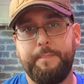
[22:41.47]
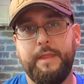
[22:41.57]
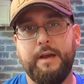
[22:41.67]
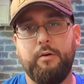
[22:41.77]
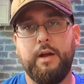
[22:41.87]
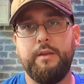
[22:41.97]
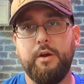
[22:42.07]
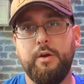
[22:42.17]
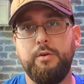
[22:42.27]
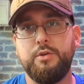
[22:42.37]
Now I
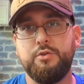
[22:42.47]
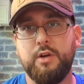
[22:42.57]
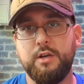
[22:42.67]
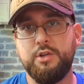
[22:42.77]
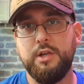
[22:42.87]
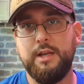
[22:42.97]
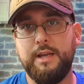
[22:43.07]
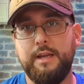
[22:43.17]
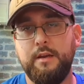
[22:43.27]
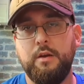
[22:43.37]
know
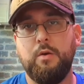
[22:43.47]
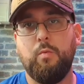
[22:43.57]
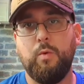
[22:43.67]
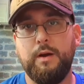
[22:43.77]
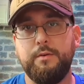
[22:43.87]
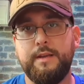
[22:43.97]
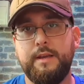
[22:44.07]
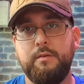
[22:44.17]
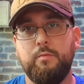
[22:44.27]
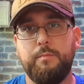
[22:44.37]
structurally
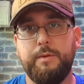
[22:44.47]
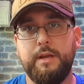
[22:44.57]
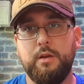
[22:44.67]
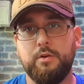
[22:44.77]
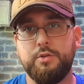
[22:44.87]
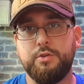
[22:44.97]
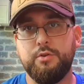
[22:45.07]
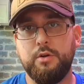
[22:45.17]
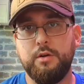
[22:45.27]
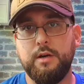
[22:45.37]
welding would be a lot
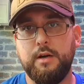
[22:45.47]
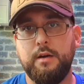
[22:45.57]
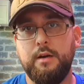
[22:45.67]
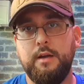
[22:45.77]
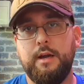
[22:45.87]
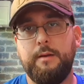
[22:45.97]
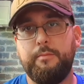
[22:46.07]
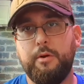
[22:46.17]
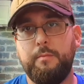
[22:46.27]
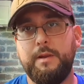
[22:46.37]
stronger and
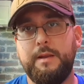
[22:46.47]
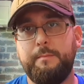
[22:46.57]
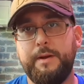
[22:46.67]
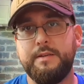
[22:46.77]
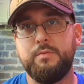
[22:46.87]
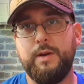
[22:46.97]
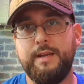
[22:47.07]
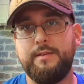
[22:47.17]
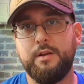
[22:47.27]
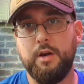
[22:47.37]
probably the best
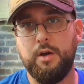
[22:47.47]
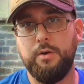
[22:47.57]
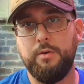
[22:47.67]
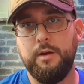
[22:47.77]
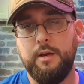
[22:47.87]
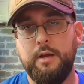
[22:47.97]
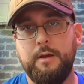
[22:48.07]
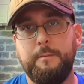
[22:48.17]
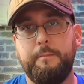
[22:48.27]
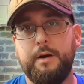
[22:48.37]
way to go,
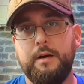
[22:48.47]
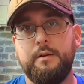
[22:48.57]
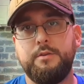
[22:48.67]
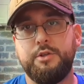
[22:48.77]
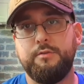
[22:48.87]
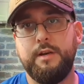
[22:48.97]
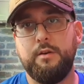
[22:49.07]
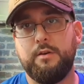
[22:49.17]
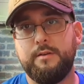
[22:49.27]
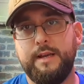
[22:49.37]
but during
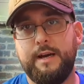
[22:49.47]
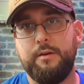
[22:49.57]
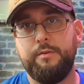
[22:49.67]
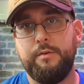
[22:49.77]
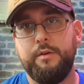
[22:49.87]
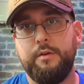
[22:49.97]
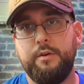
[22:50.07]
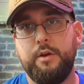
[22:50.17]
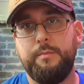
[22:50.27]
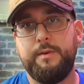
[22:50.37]
lockdown
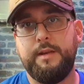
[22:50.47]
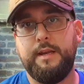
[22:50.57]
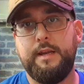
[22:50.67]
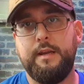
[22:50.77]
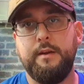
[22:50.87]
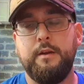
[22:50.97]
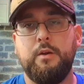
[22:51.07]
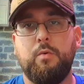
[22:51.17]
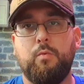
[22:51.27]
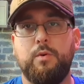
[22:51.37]
nobody
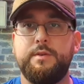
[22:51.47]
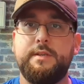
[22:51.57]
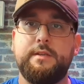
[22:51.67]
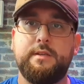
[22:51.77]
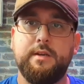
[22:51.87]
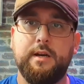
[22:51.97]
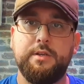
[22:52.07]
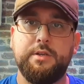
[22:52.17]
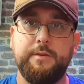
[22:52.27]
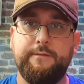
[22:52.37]
wanted to
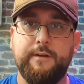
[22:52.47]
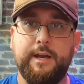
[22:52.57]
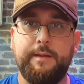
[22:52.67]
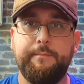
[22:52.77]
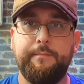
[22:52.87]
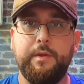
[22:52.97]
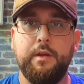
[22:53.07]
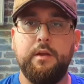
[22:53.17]
touch the frame.